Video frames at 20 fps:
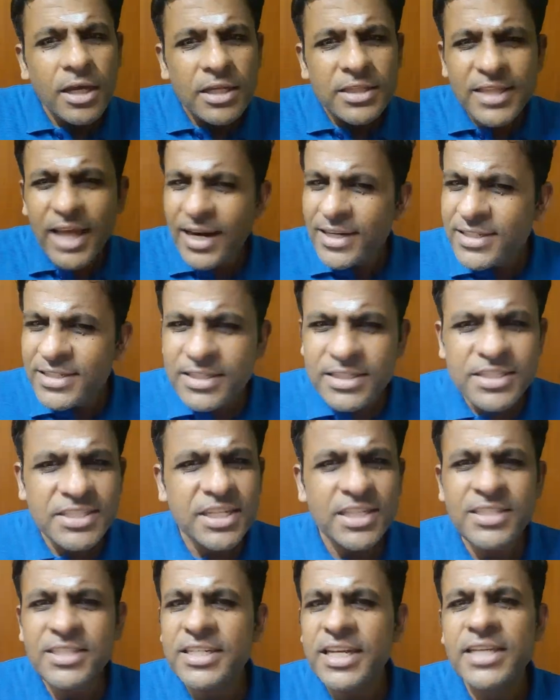That
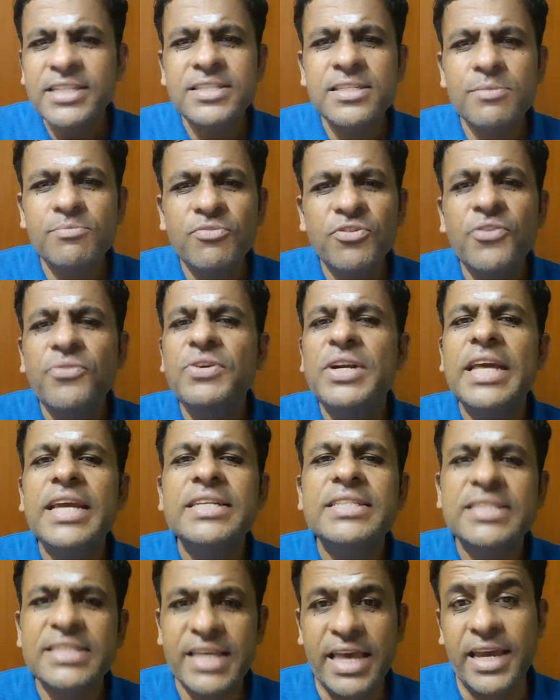just takes some 15
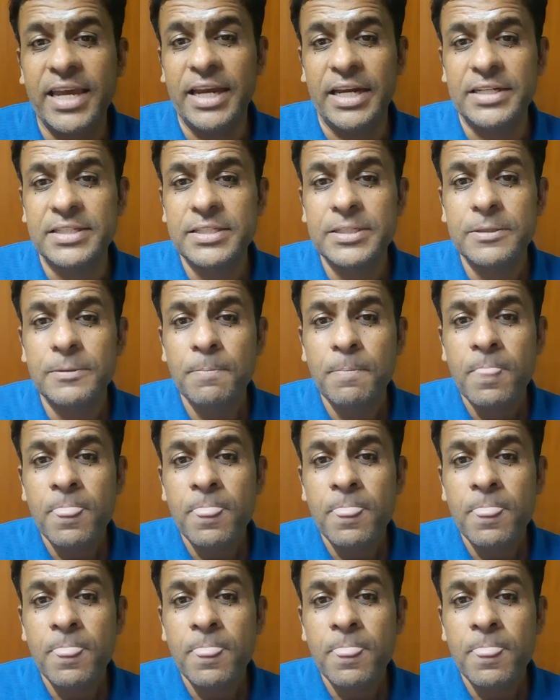seconds.